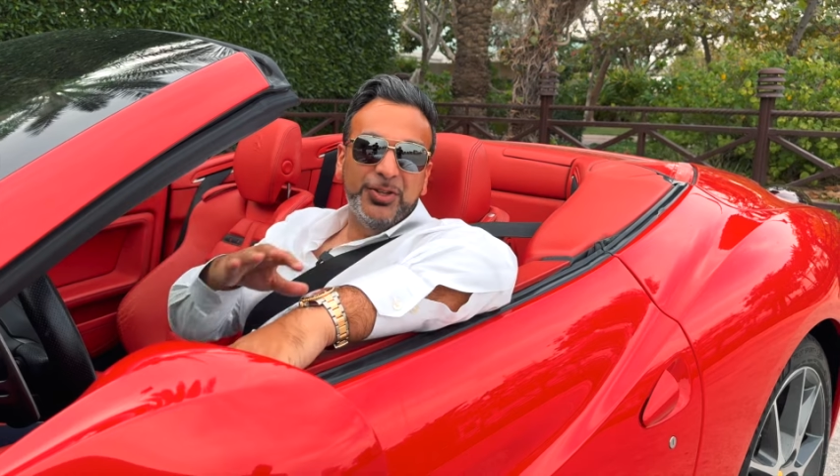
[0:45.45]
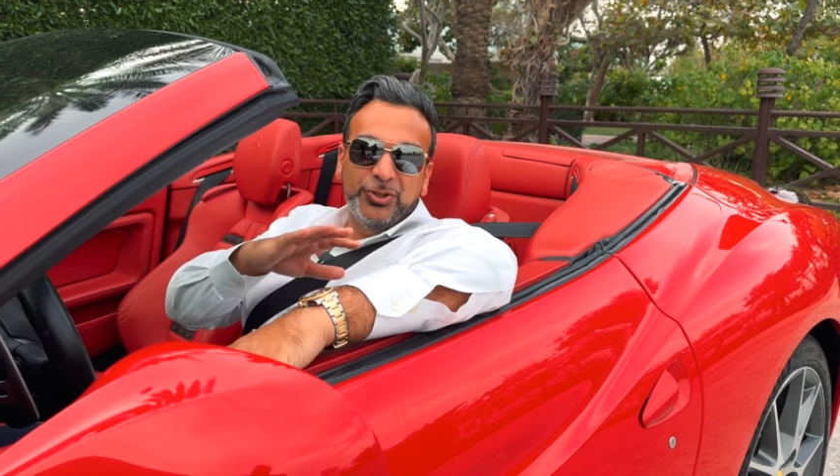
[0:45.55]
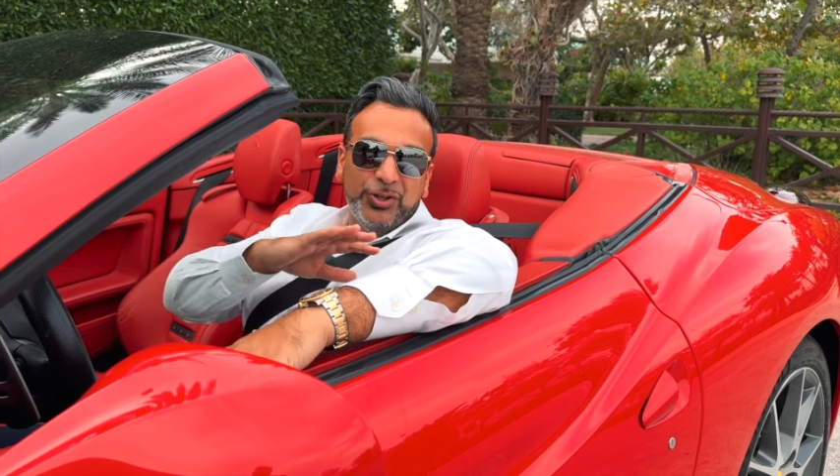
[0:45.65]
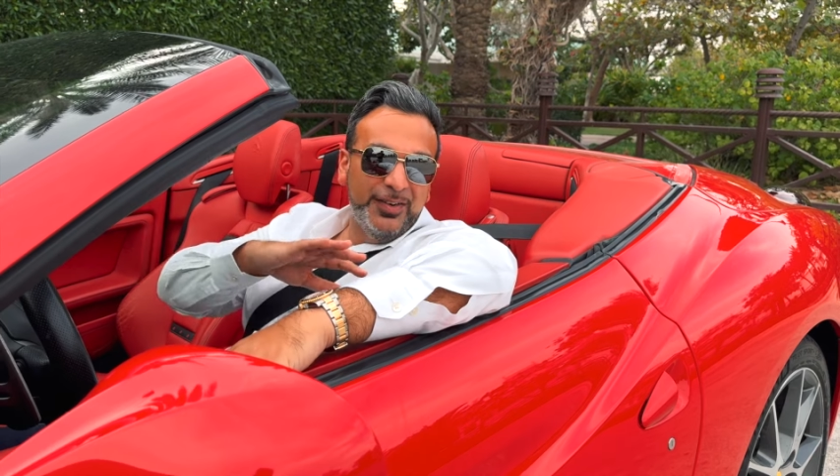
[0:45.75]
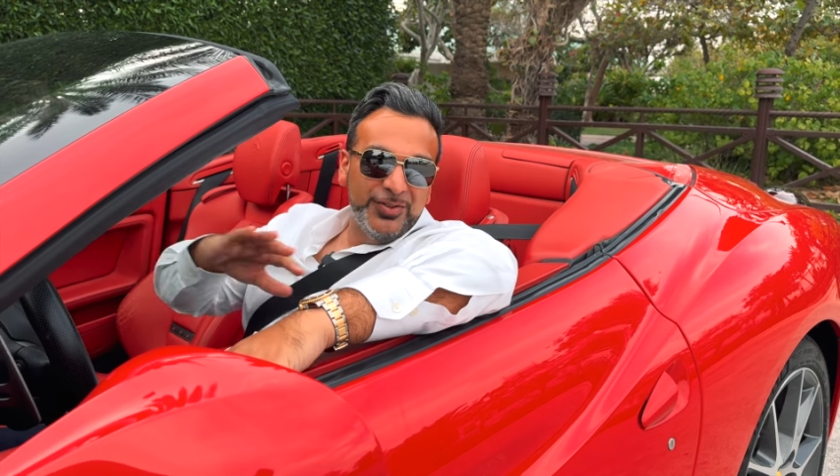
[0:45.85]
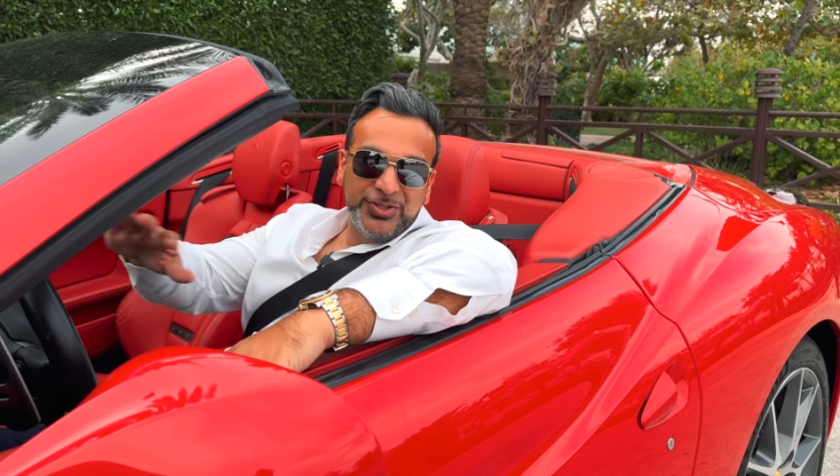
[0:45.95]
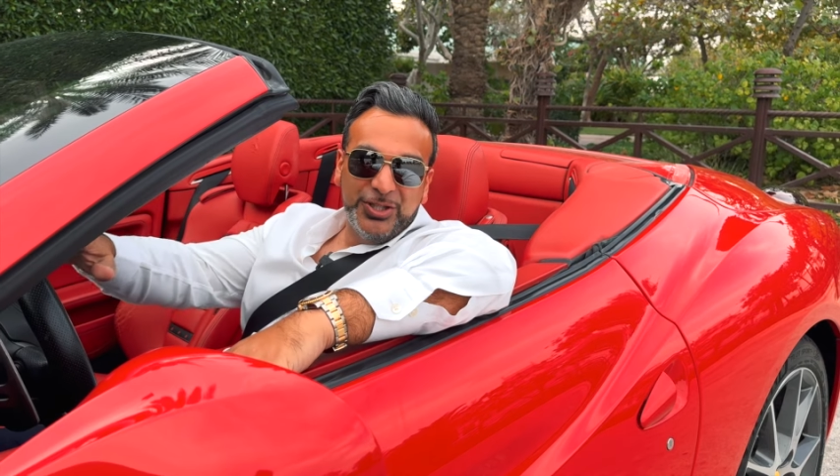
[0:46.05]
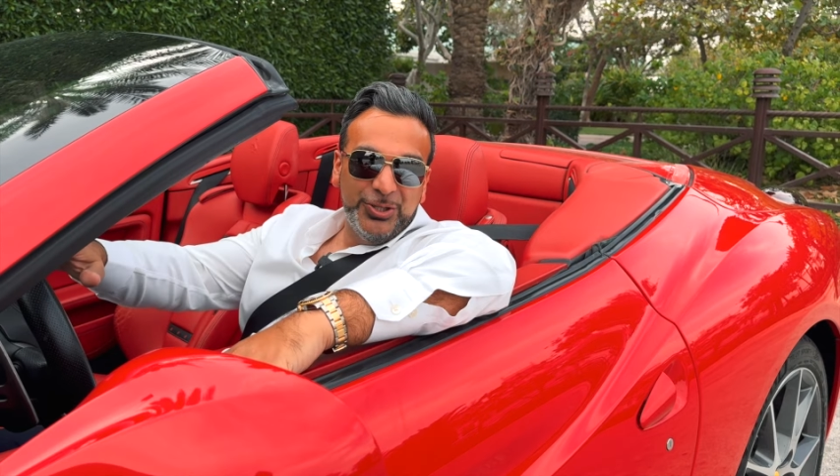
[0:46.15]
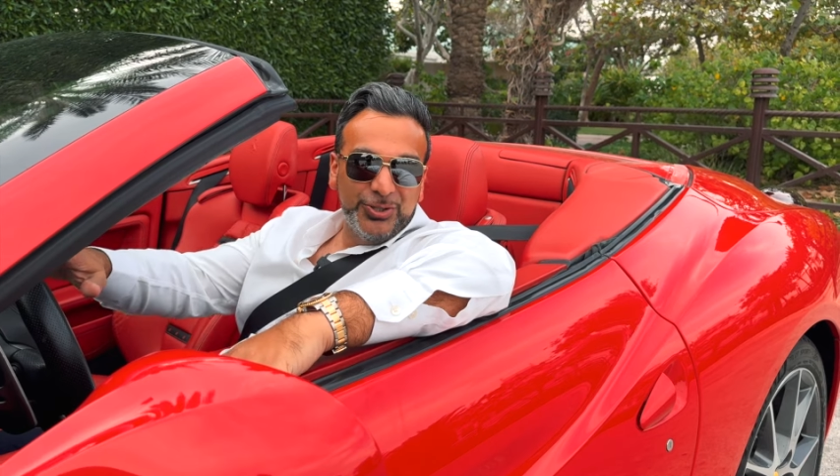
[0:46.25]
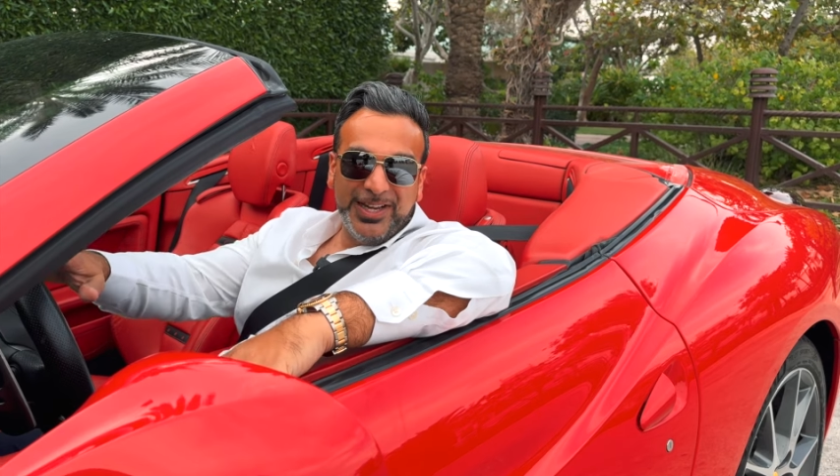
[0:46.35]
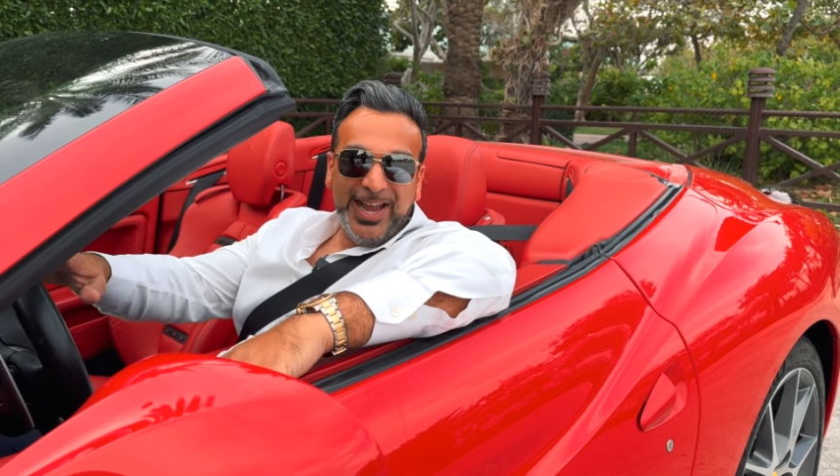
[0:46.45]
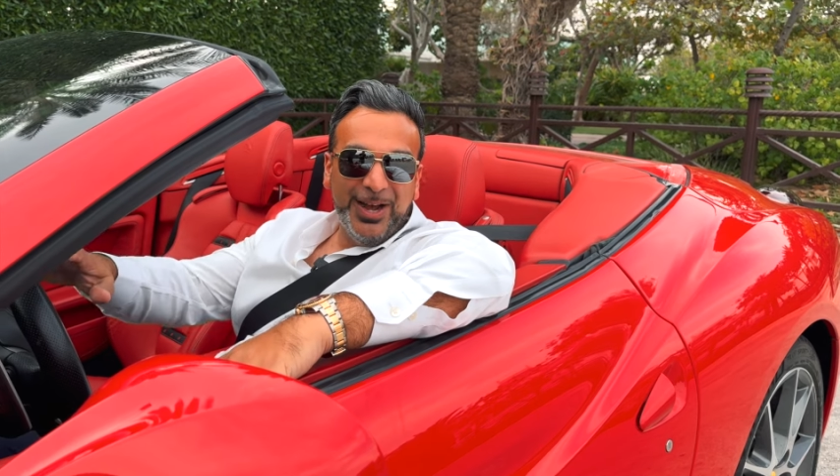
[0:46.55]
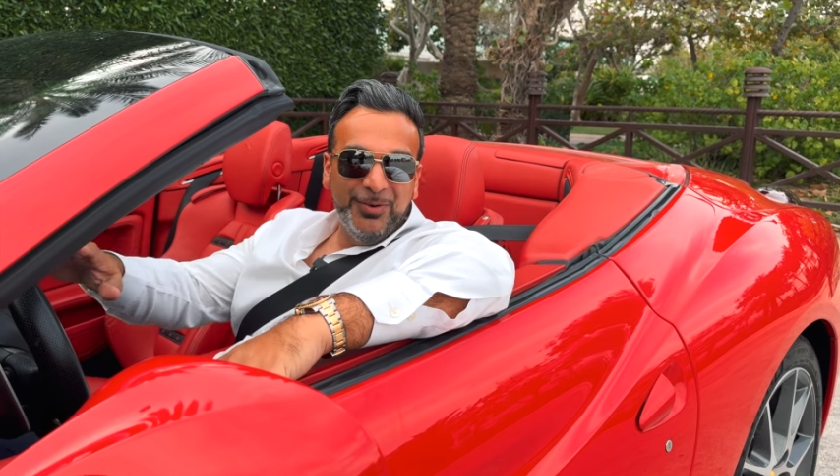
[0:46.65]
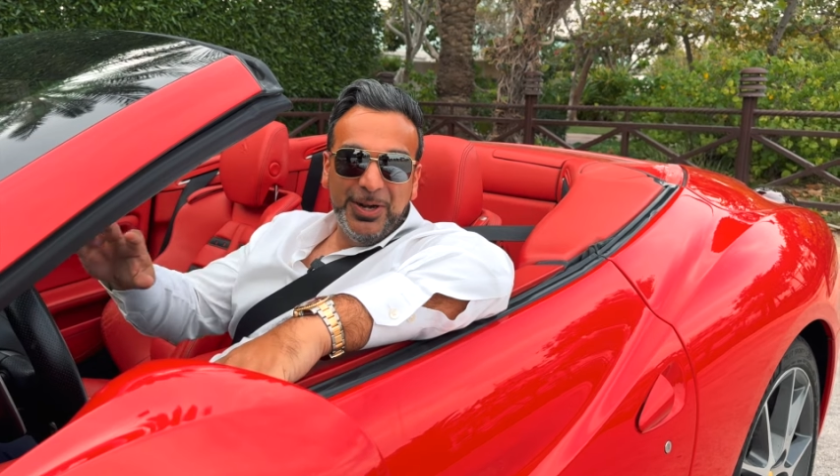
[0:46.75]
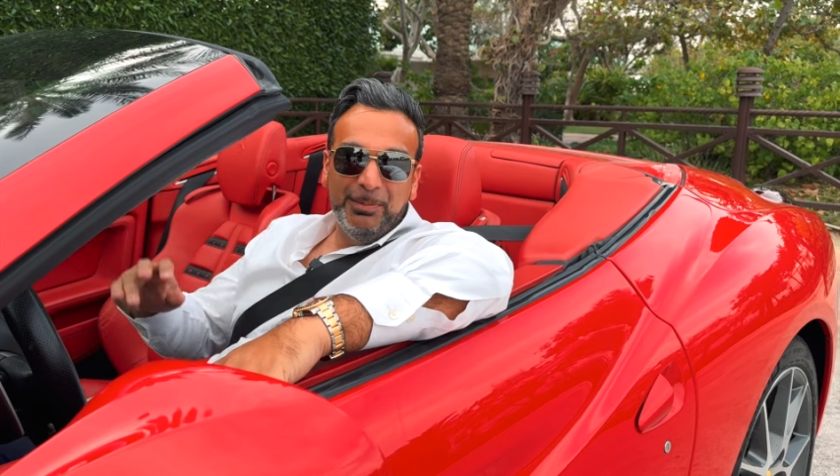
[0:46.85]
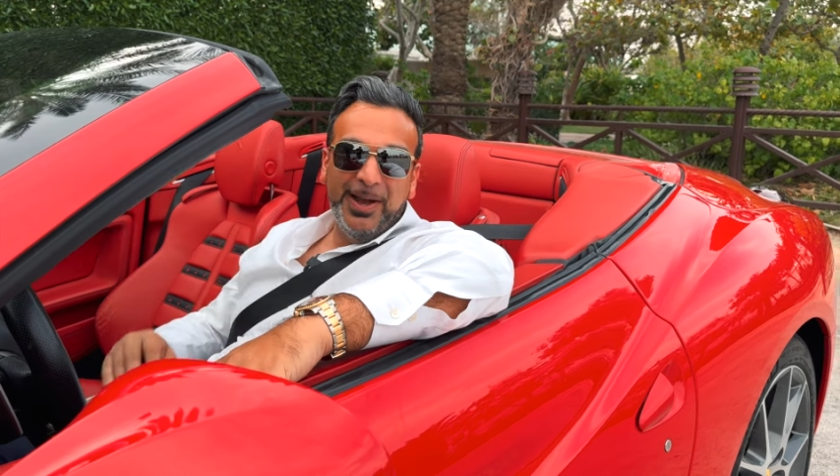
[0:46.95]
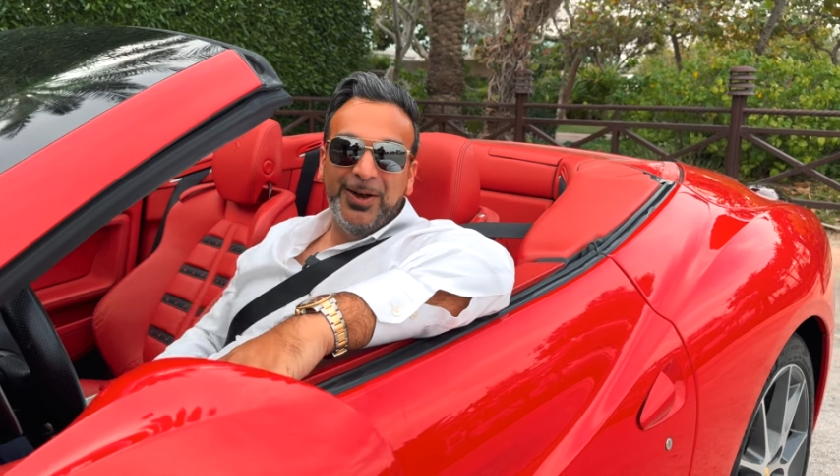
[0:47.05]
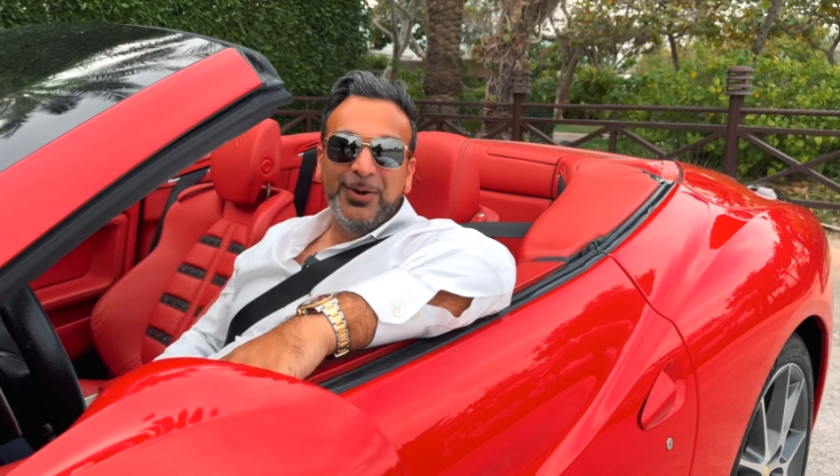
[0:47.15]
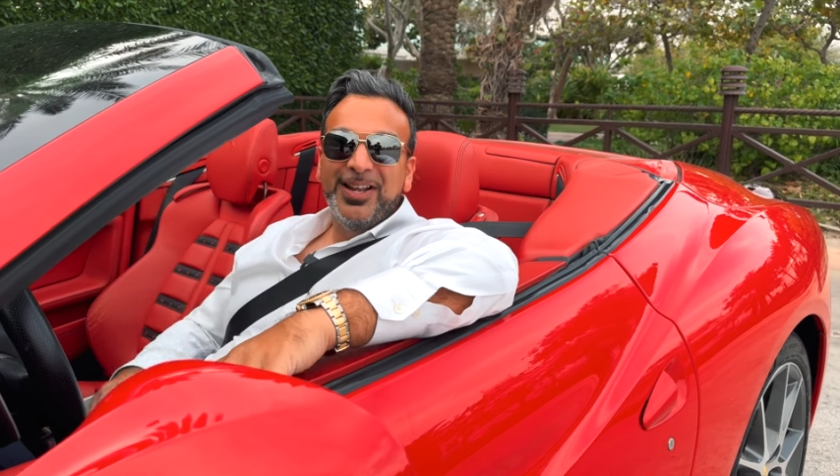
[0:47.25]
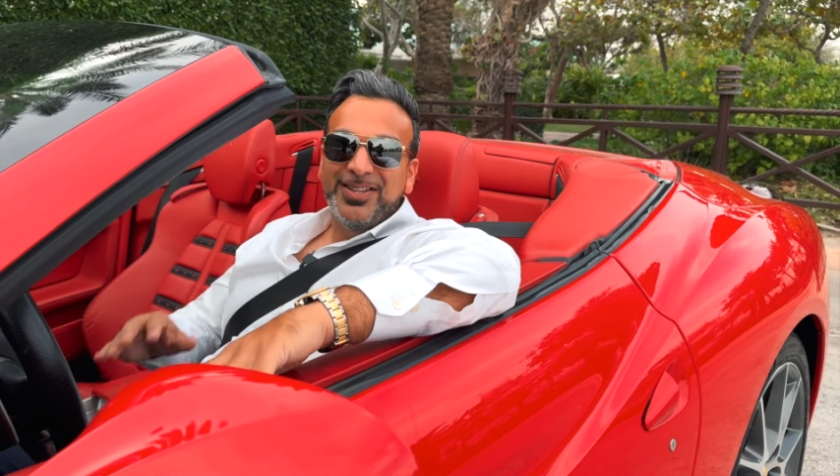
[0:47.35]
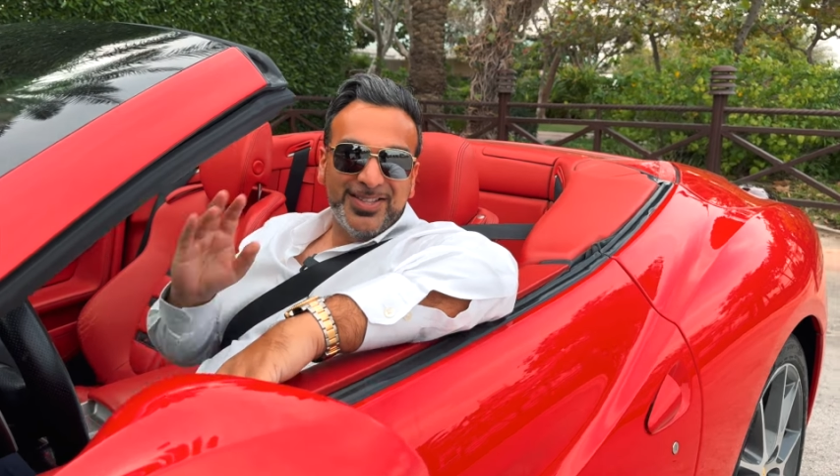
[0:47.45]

The drivers are usually out and about,